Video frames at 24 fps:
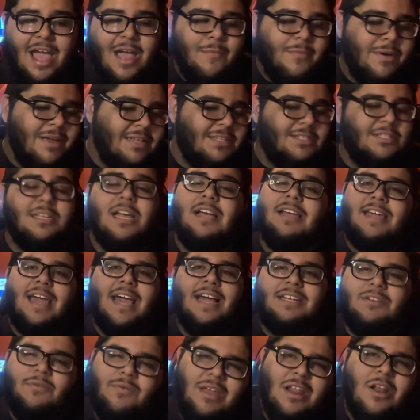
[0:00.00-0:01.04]
And we
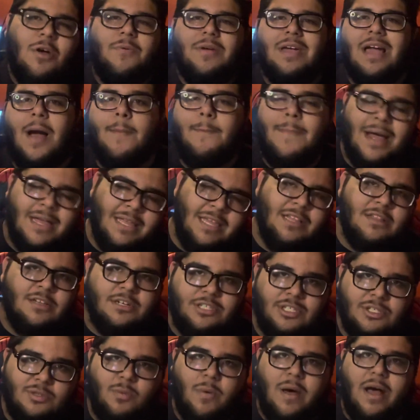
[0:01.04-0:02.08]
got Becky
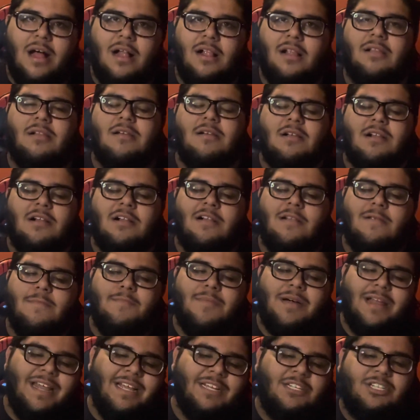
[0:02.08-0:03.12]
Lynch as well.
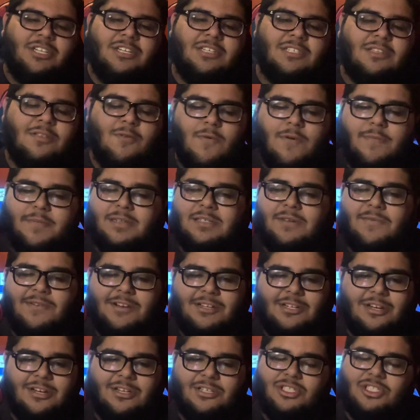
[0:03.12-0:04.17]
But it's just the women's
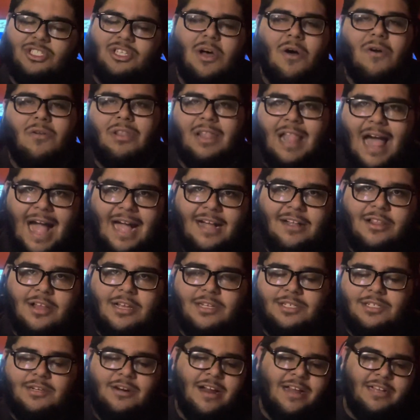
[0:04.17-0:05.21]
division is so
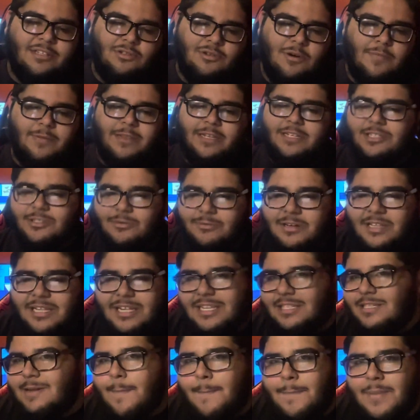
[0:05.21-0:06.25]
lackluster, and Triple H really
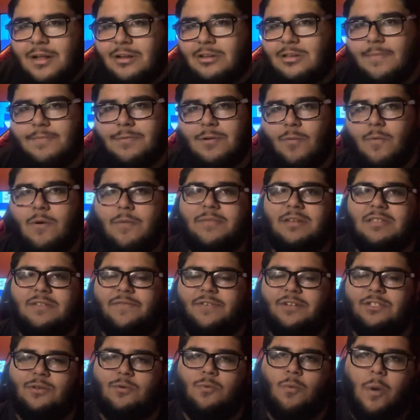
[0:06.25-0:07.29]
doesn't build up the women's
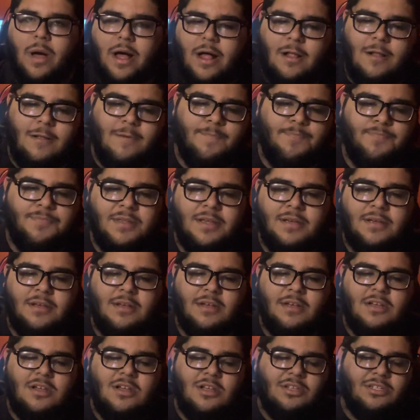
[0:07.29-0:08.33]
division well.
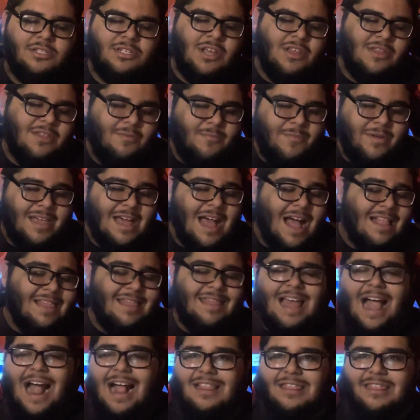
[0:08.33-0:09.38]
So we got
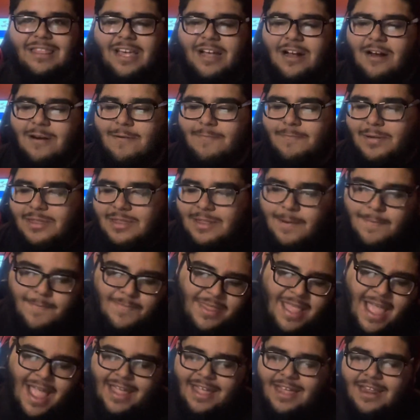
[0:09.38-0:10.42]
that there, but the
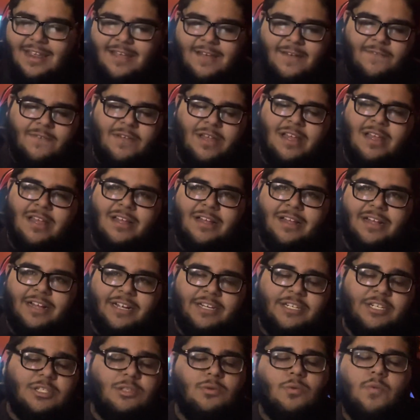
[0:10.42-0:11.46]
negative
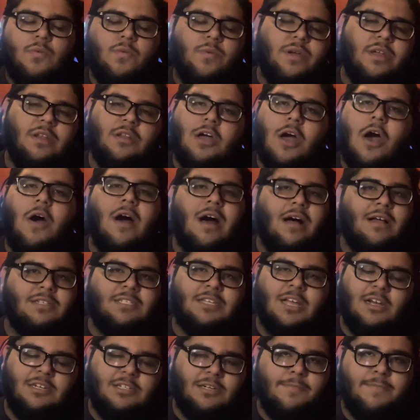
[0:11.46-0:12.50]
is just we know how
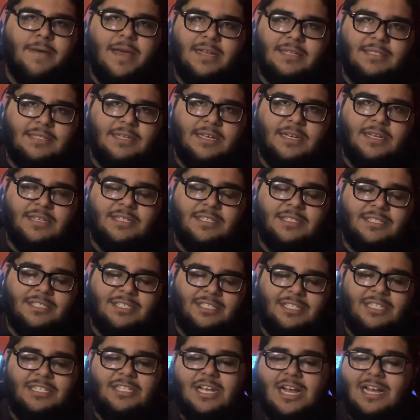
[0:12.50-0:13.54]
Sasha Banks is.
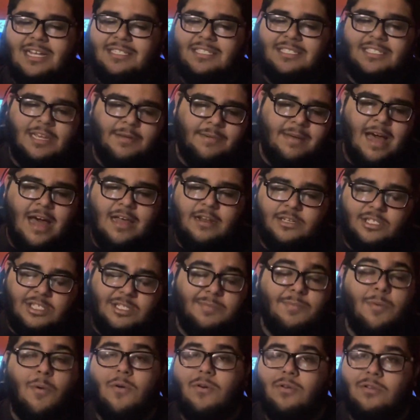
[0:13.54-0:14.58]
She does seem kind of
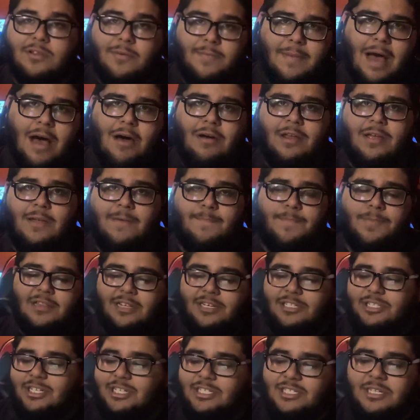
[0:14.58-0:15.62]
spoiled about it. Like,
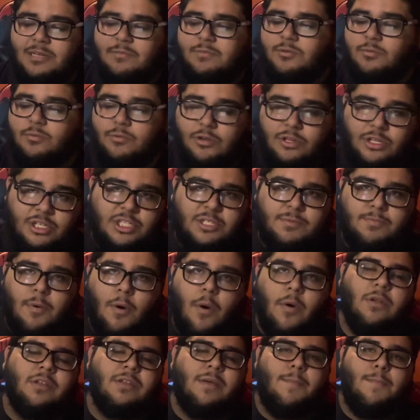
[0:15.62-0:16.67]
she seems really
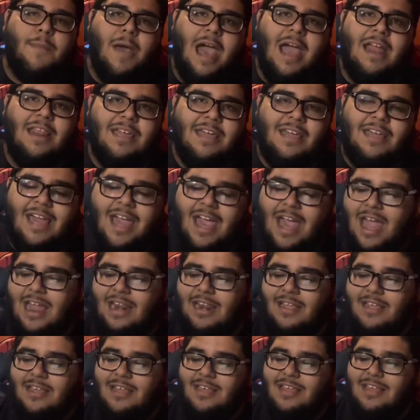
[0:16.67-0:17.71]
spoiled and petty,
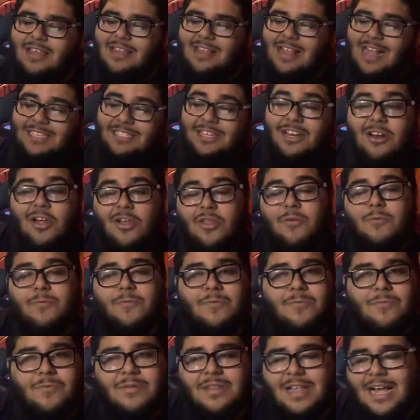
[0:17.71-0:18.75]
and that's
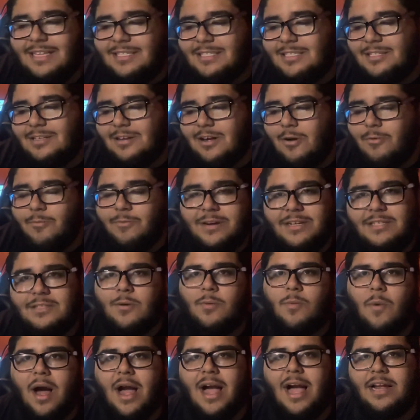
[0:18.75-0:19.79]
a
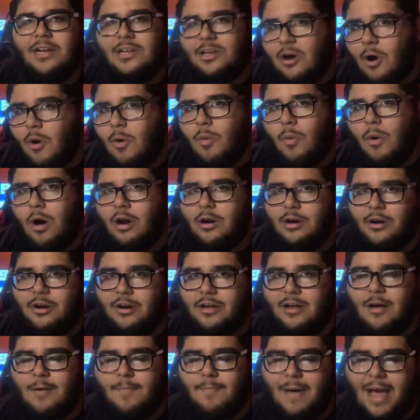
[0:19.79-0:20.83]
reason why I don't want her to
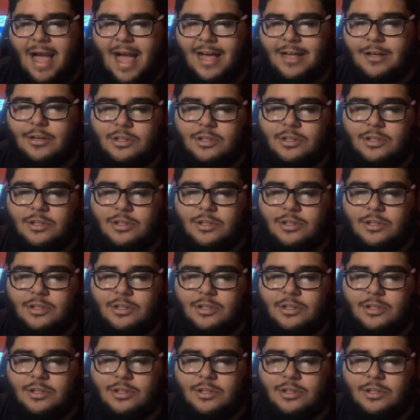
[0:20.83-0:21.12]
come back.